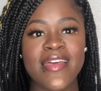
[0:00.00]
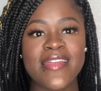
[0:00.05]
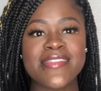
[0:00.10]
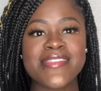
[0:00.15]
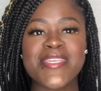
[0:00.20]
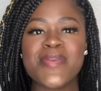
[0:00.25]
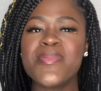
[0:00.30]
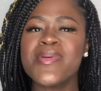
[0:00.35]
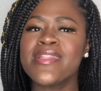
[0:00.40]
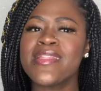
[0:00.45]

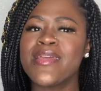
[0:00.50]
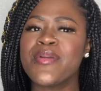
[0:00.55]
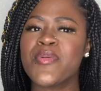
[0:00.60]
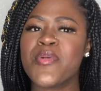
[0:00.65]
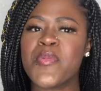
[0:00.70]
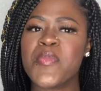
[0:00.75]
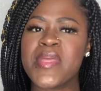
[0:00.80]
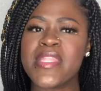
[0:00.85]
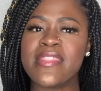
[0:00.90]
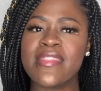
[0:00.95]
Typically
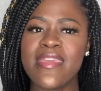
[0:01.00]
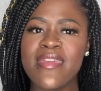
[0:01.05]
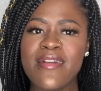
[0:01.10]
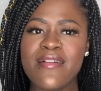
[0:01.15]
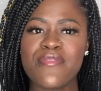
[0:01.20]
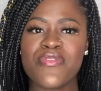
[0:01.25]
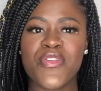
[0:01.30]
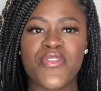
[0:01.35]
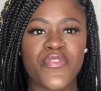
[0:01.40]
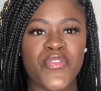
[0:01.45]
when we think
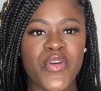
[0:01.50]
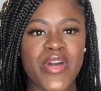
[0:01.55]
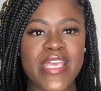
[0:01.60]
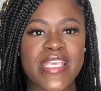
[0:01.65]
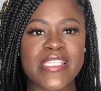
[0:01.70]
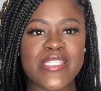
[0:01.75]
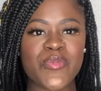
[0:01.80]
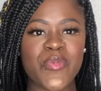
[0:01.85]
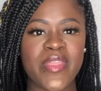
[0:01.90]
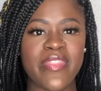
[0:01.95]
of the
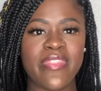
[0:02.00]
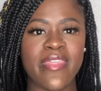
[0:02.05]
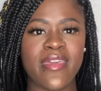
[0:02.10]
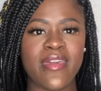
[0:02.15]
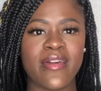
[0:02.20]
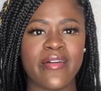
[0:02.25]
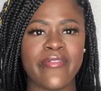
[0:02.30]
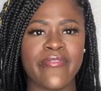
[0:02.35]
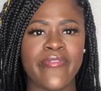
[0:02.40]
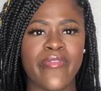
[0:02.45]
voice, we
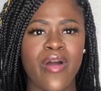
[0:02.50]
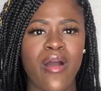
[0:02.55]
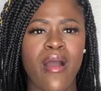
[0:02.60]
think of,